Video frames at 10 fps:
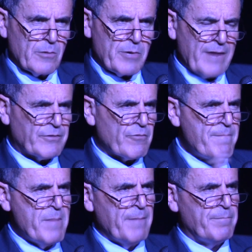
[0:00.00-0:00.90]
We have to
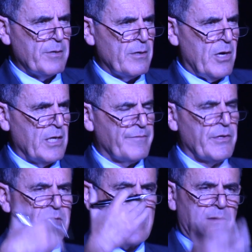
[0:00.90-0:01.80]
remember all of
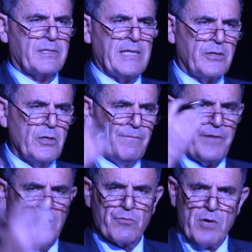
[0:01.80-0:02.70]
those towns that do
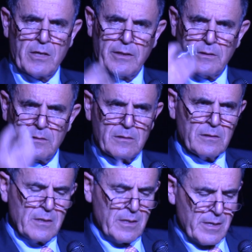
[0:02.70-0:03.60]
face rockets.
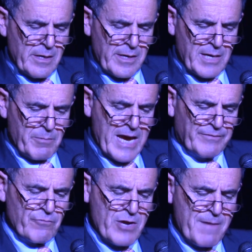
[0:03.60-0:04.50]
And we
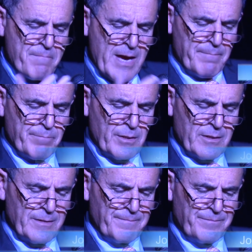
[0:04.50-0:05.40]
have to
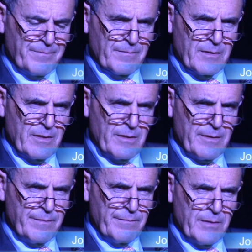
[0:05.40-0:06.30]
remember
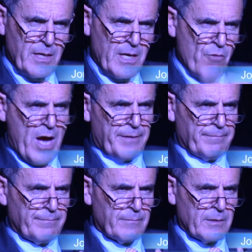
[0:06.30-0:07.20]

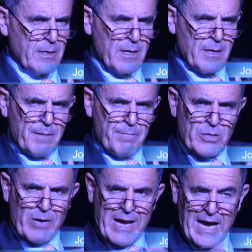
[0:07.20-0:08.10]
Iran. By
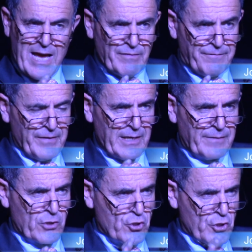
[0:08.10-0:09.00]
the way, I have a
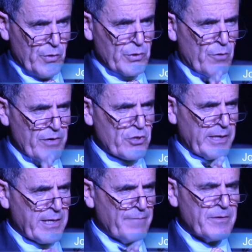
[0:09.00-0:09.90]
feeling that Jews who
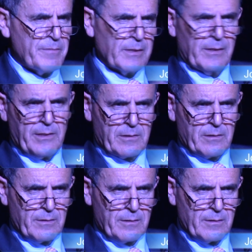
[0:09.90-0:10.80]
originally come from the Middle East